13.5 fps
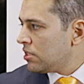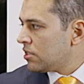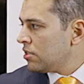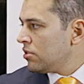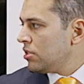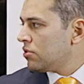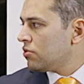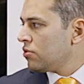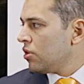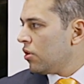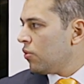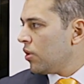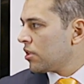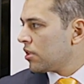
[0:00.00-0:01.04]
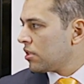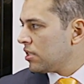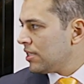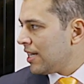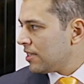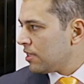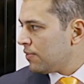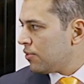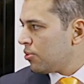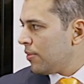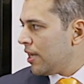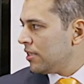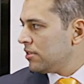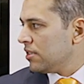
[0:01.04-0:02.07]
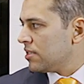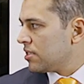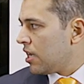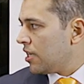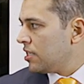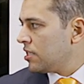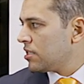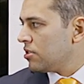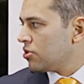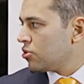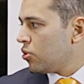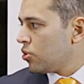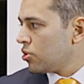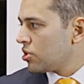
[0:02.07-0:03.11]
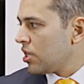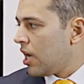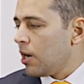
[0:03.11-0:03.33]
You need to know what are the data format, the size, the source,